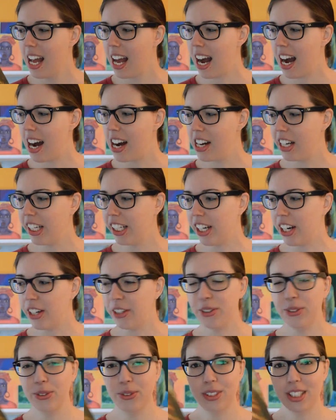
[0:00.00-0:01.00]
I
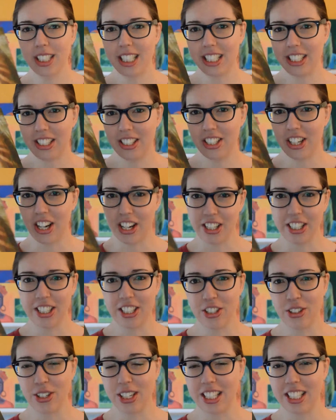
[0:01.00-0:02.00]
own the entire
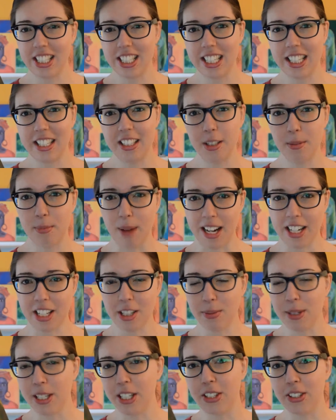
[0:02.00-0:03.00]
trilogy in Spanish
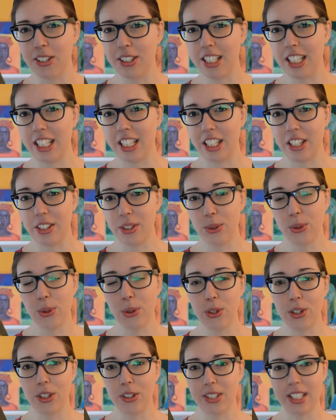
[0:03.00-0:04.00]
because the
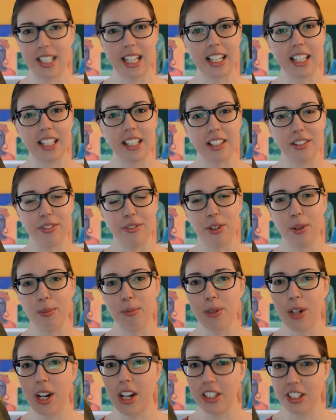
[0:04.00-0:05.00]
author is actually
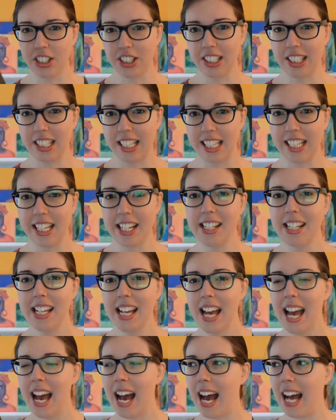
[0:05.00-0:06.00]
from Argentina,
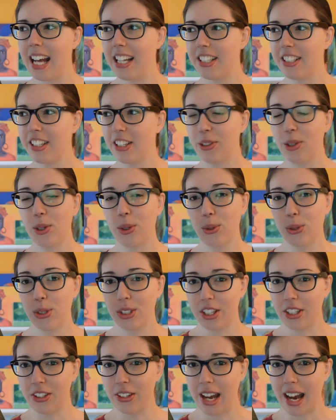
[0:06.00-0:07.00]
and I
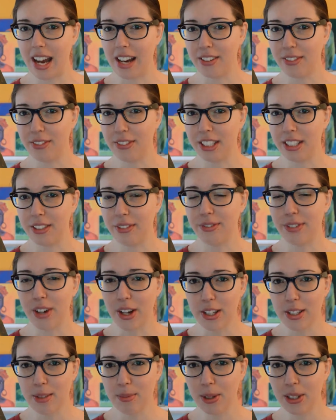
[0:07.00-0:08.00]
also have the
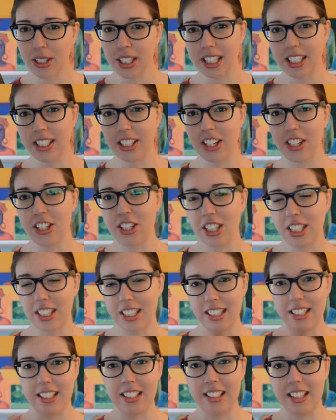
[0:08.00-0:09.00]
first book in Dutch, and
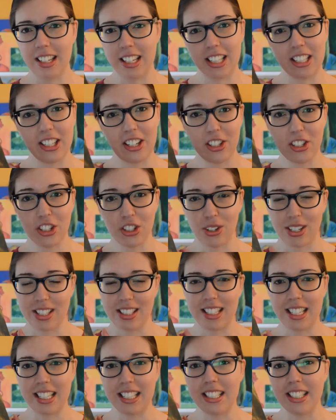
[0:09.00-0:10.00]
this is a Dutch
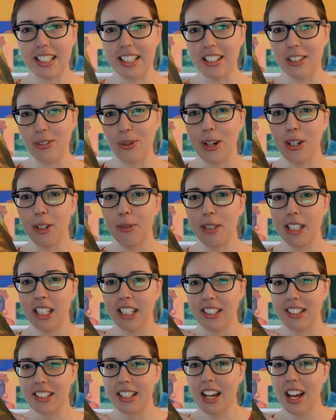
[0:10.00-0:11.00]
translation as well
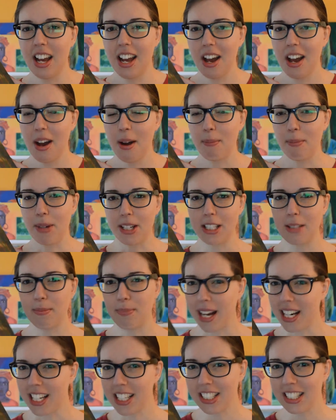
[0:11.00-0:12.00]
because my
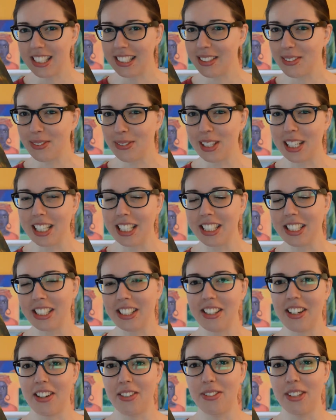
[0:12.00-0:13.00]
Spanish isn't really good
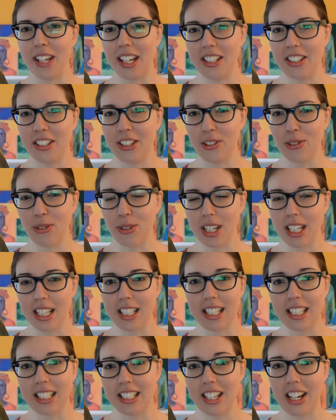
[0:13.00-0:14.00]
enough yet to read
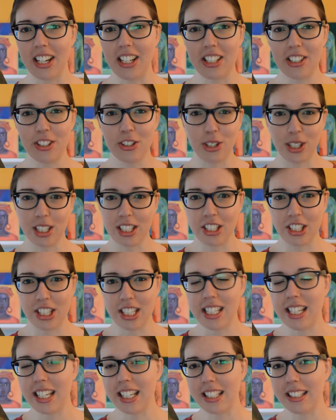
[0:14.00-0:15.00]
the entire
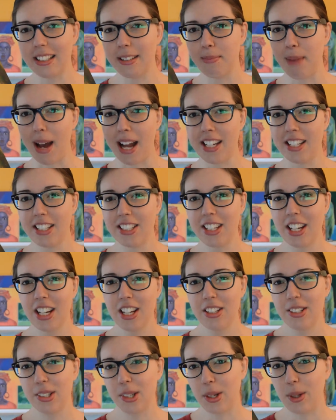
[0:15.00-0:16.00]
trilogy in Spanish,
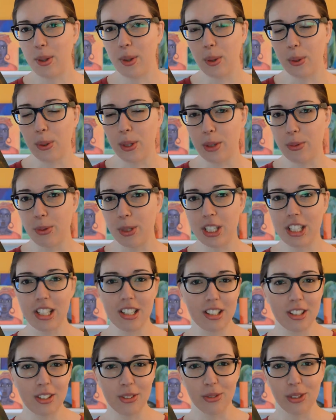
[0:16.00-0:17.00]
so I thought I would
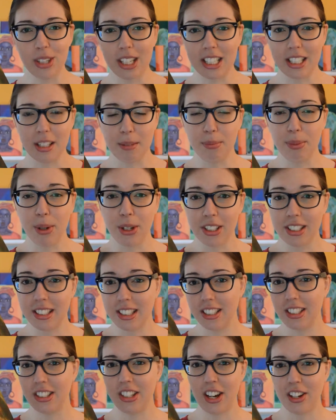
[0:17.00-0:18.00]
just read the books
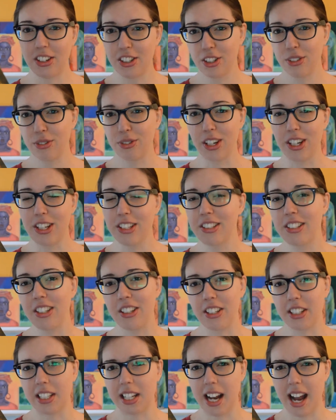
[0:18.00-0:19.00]
in Dutch first so
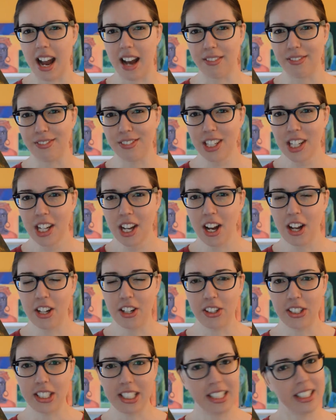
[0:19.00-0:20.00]
that I have an
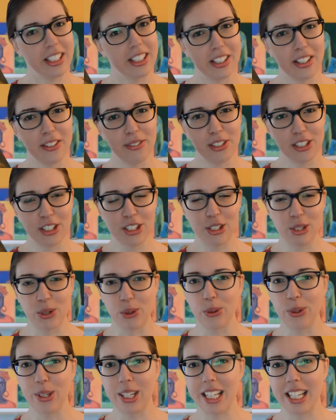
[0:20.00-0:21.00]
idea of the
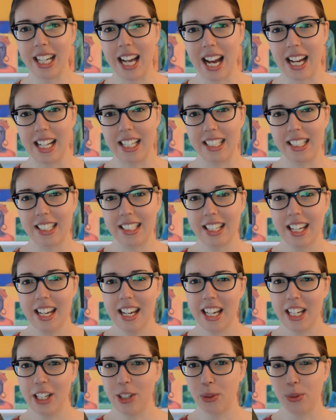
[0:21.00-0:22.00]
story and
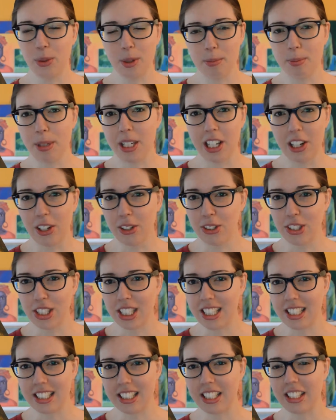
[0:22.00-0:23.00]
it'll be a lot
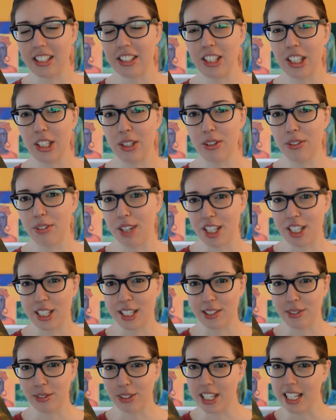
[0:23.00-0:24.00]
easier to
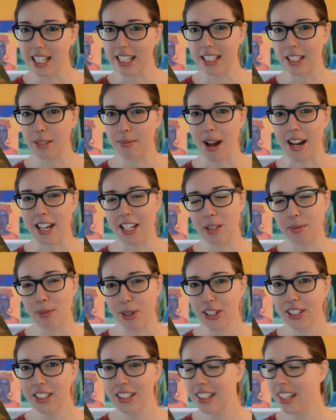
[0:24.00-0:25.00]
eventually read the Spanish
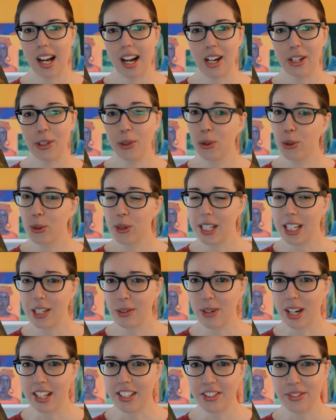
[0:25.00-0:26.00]
books. I already
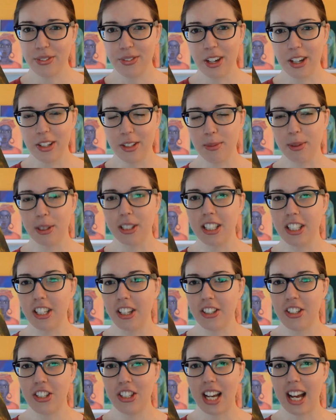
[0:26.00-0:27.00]
read the first book in
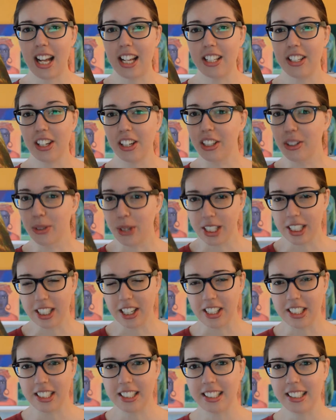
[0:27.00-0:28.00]
Dutch and I quite
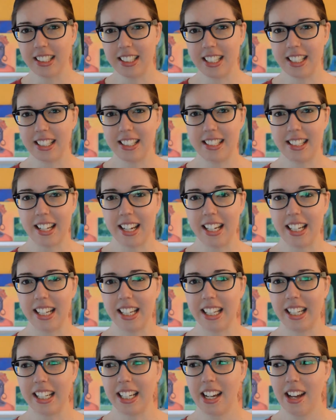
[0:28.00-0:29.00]
liked it. It's
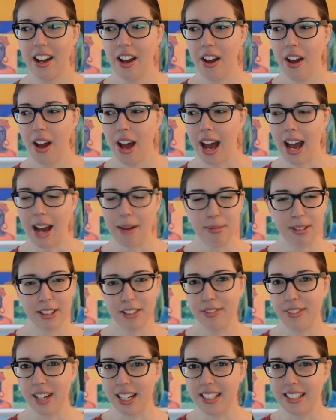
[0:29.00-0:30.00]
a epic
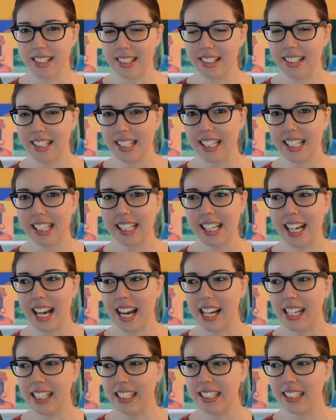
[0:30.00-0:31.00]
fantasy
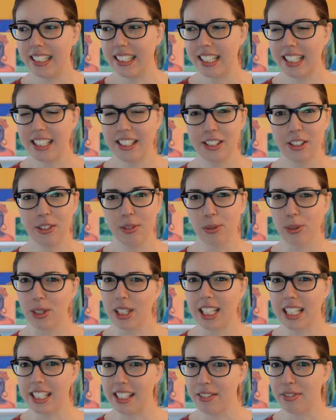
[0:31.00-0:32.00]
and it's
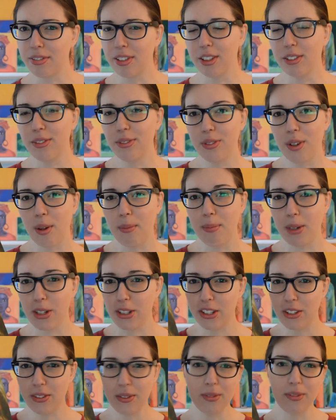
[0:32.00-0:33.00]
really different from
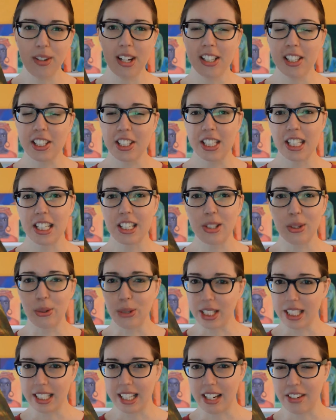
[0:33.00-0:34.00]
most of the fantasy
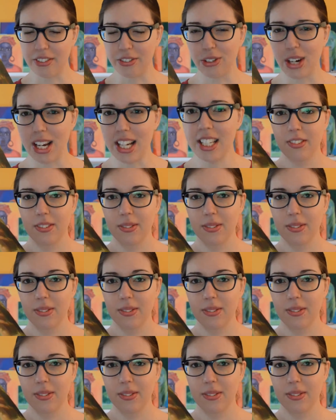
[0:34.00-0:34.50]
stories that I've read.